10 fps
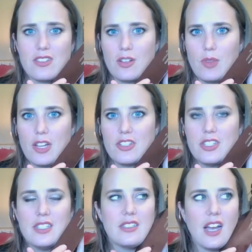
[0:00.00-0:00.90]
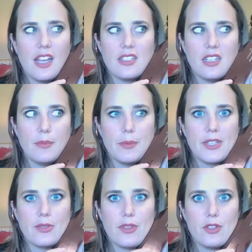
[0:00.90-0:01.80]
Their blushes, I still am
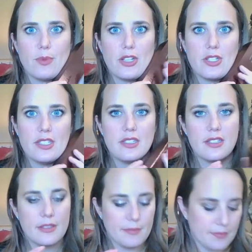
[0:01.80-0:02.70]
obsessed with his blushes.